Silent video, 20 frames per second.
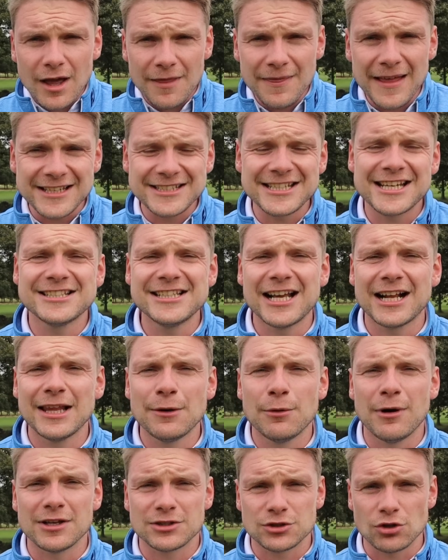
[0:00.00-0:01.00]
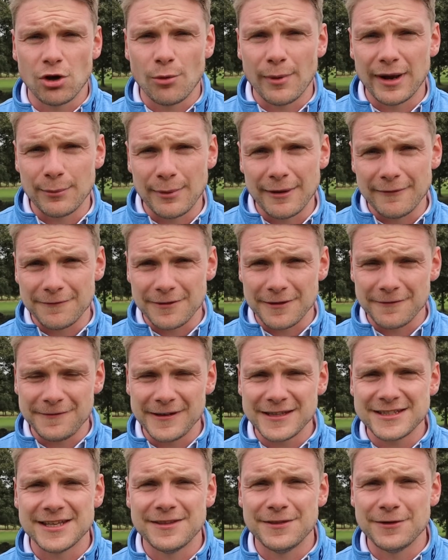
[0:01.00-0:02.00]
and that's exactly what I saw when I went for the
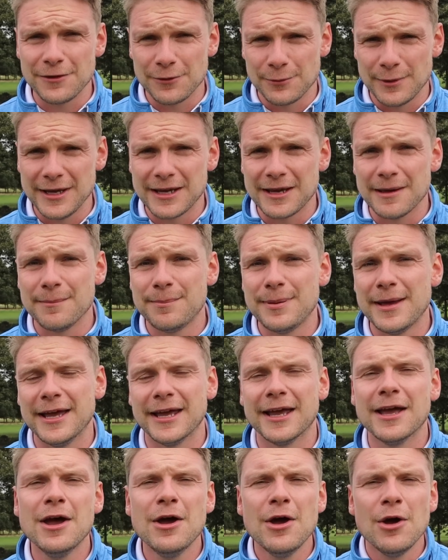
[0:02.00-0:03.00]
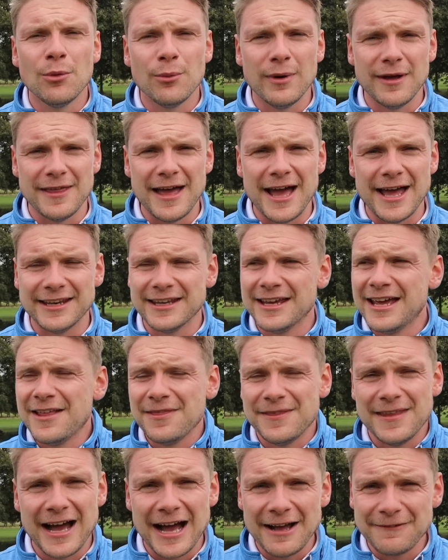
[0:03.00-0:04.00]
fitting the other week at Ping with Ed.
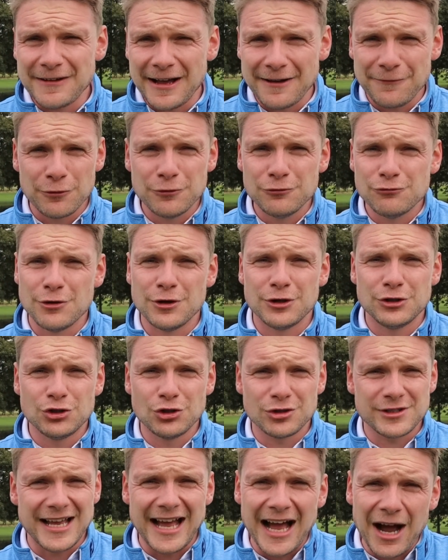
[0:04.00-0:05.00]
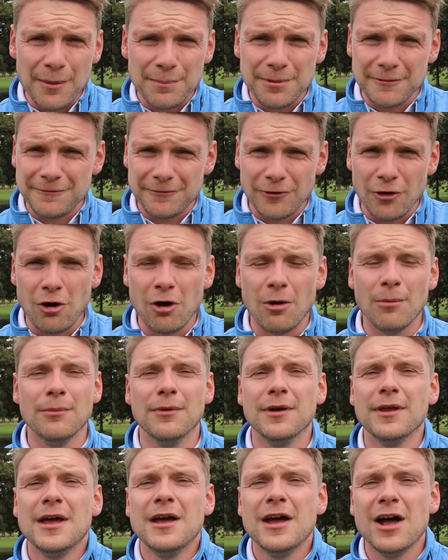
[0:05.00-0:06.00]
The i500 just
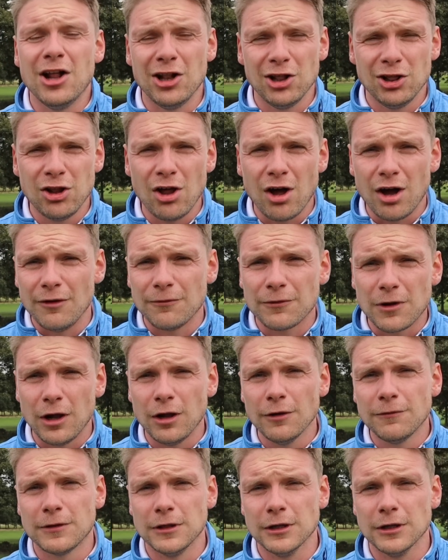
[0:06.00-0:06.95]
outperformed a lot of golf